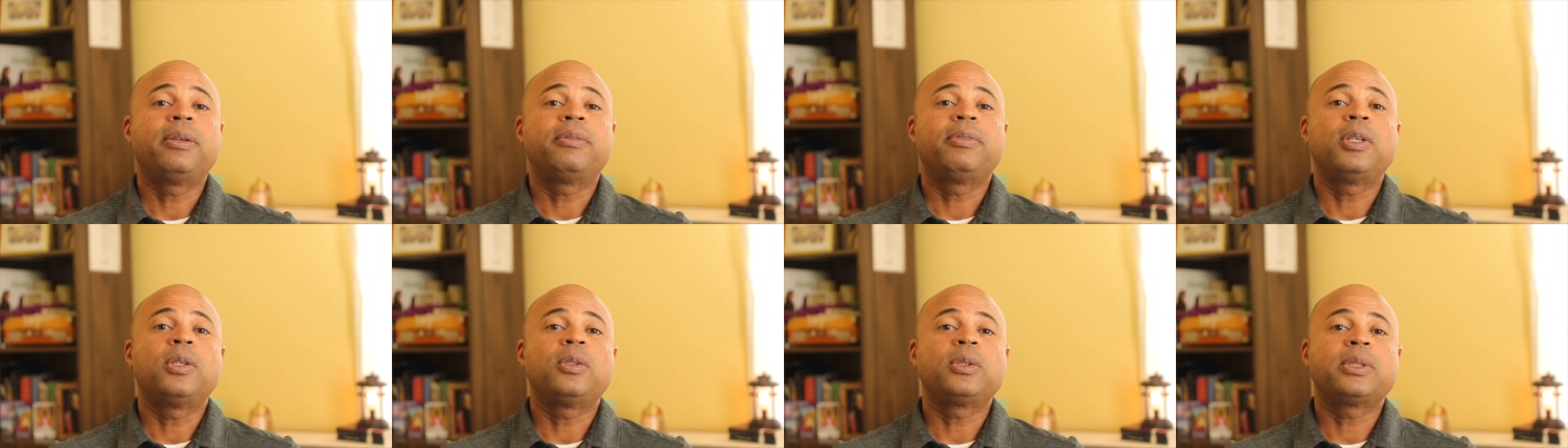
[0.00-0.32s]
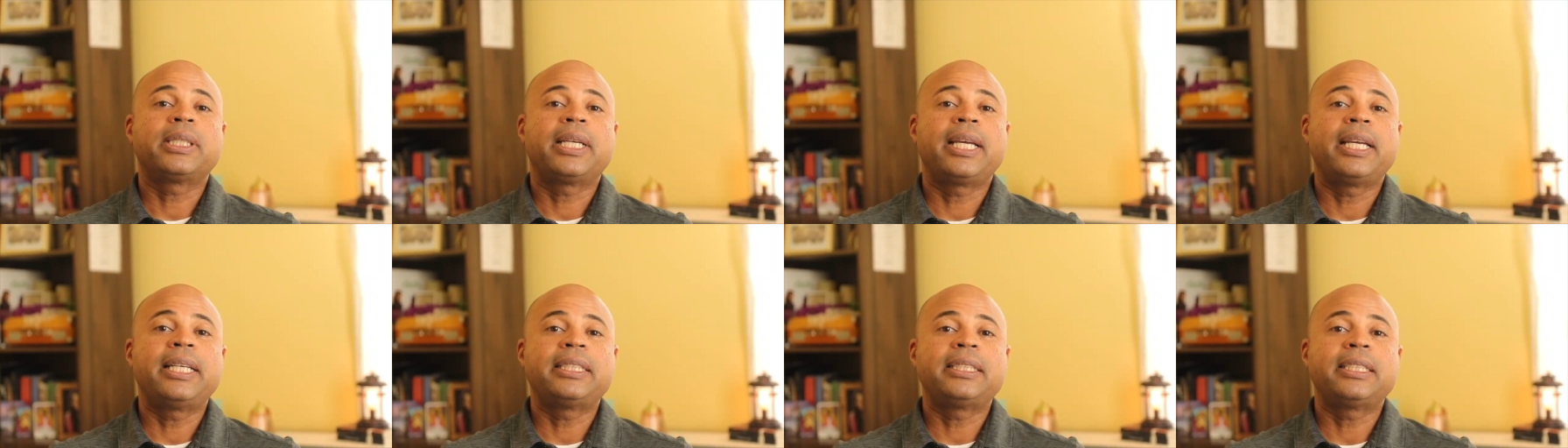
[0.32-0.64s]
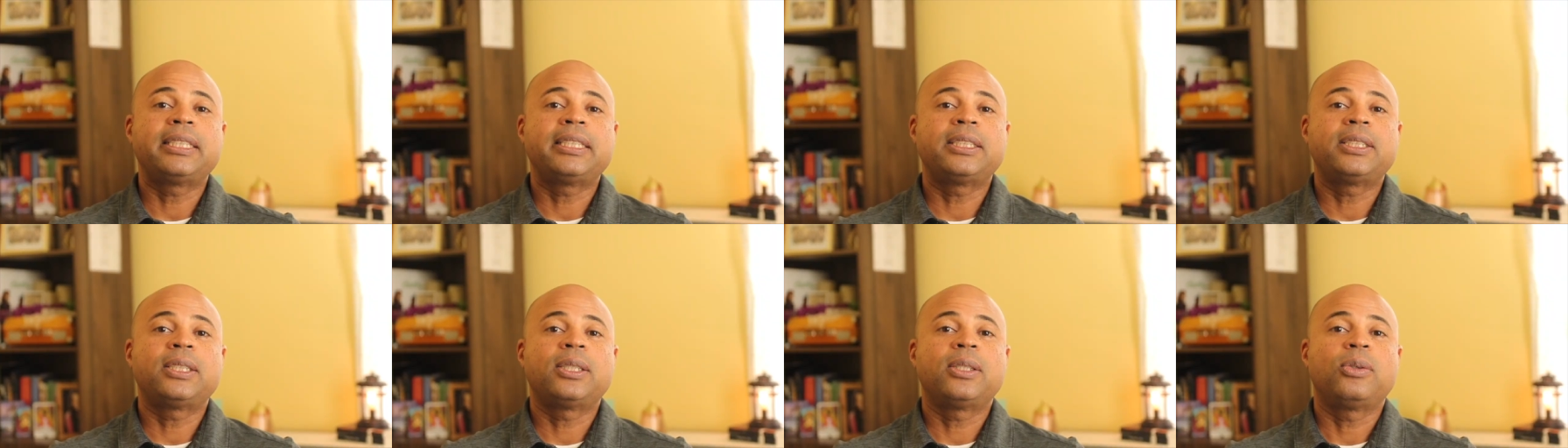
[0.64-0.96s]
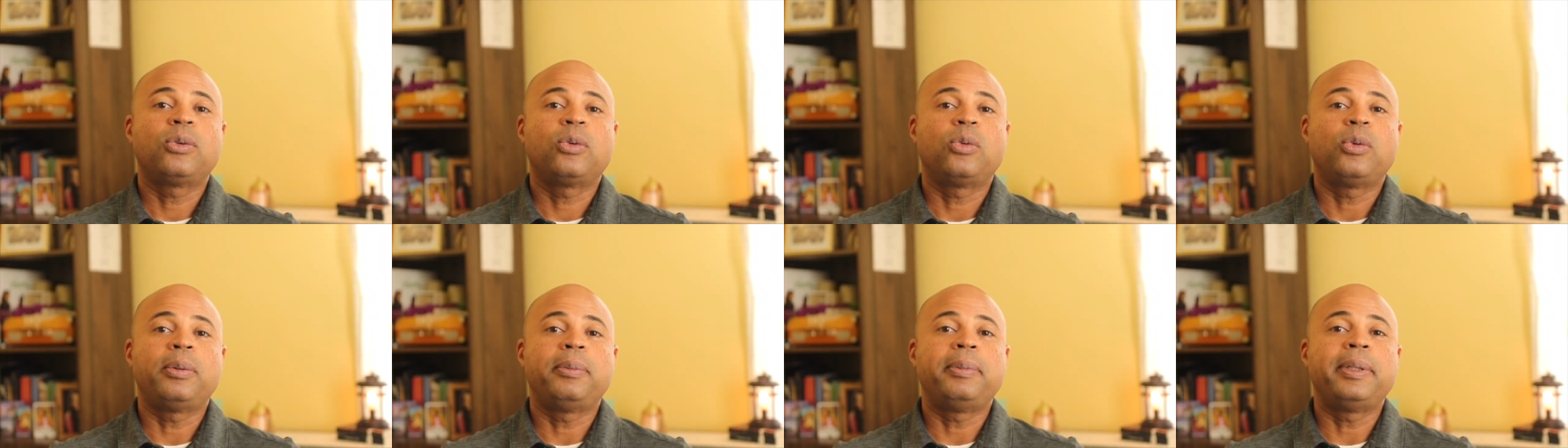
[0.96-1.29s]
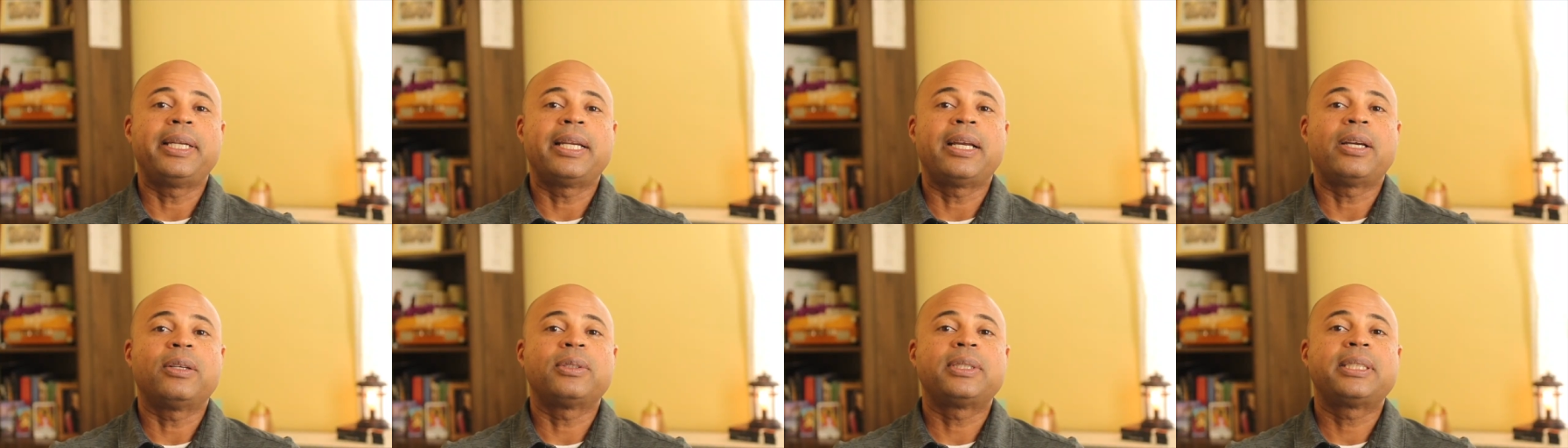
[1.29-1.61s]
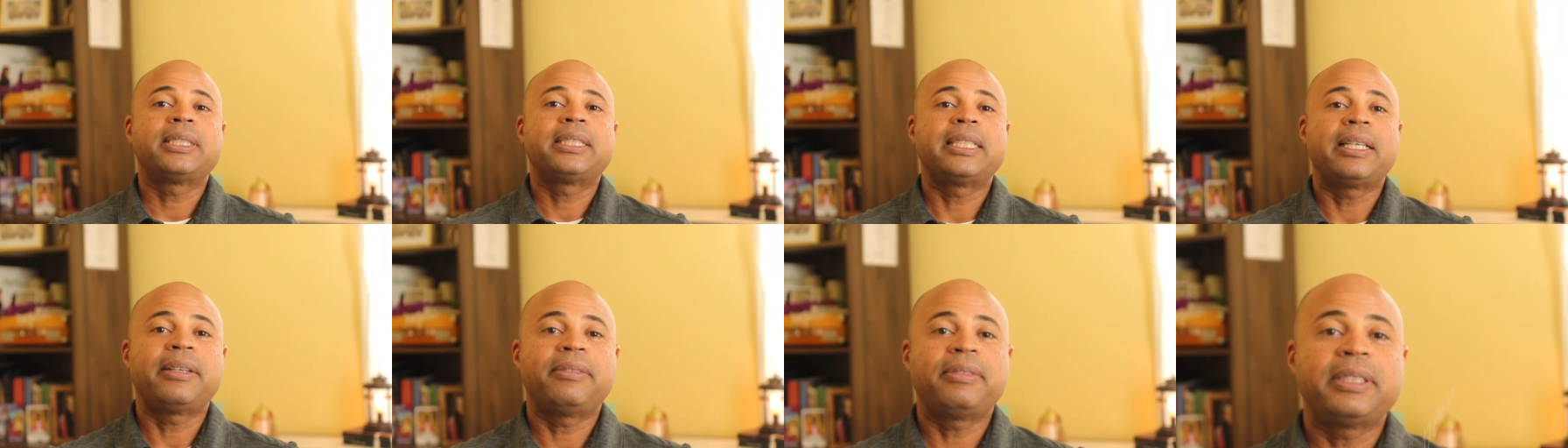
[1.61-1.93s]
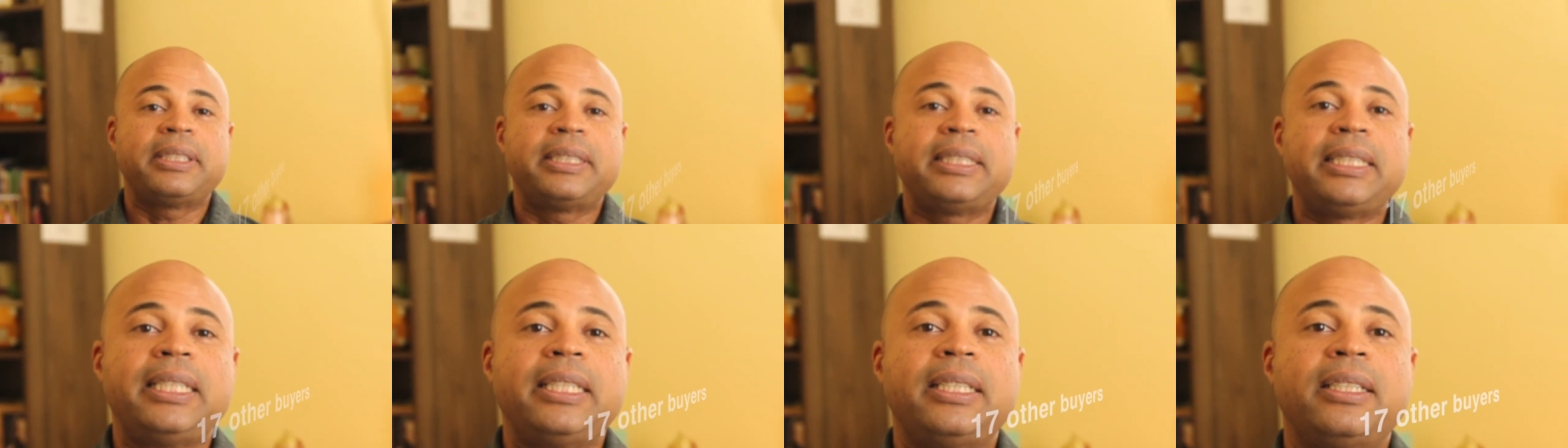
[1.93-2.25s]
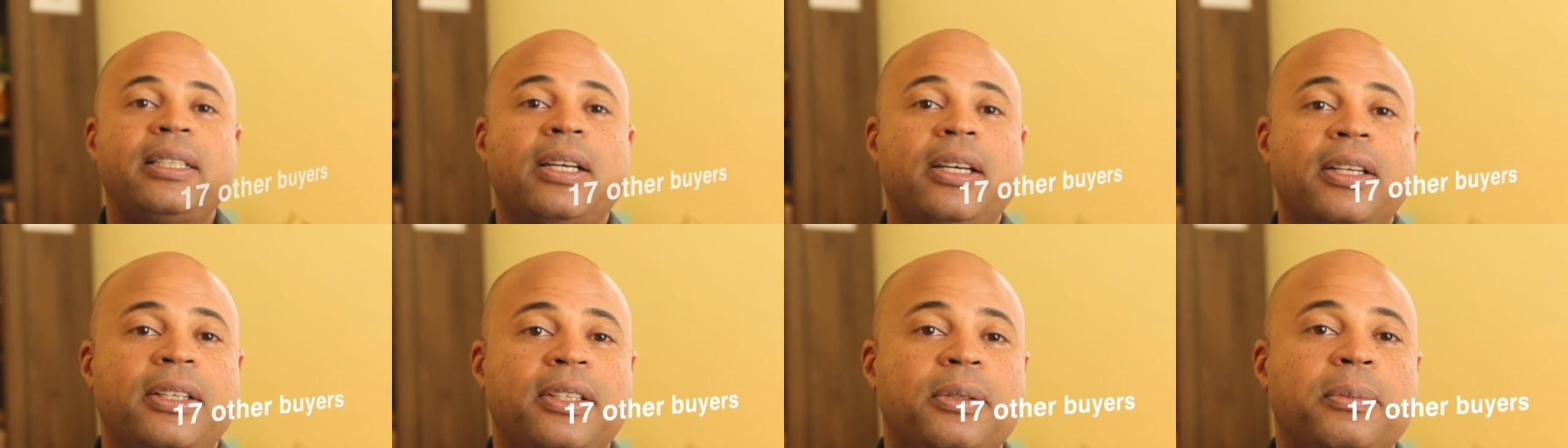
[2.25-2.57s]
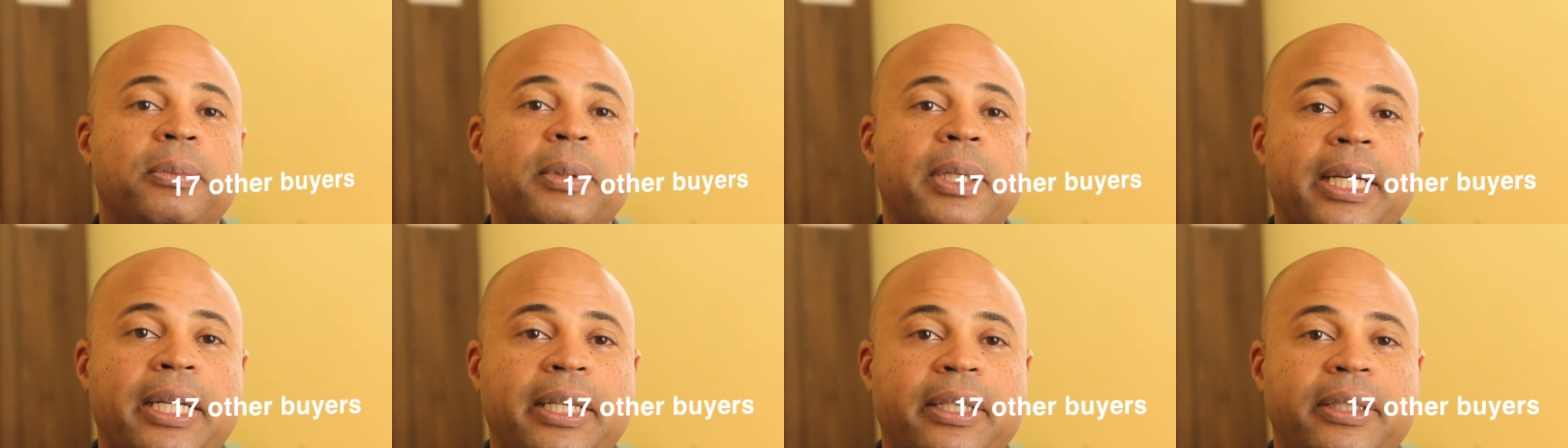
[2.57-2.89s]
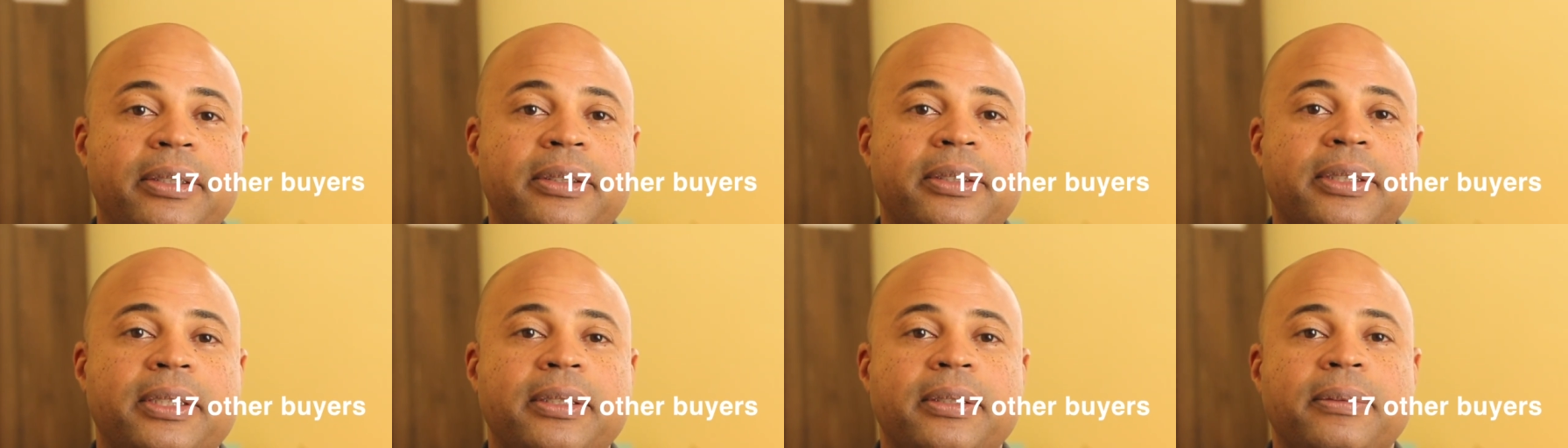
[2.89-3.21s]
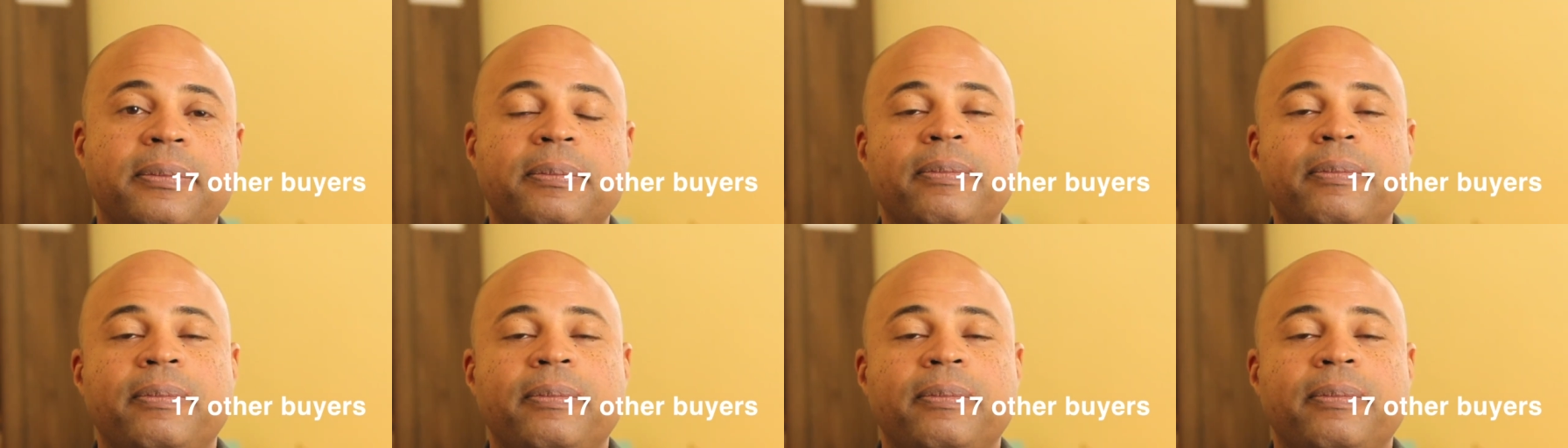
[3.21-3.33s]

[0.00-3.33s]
of those cases, we beat out 17 other buyers.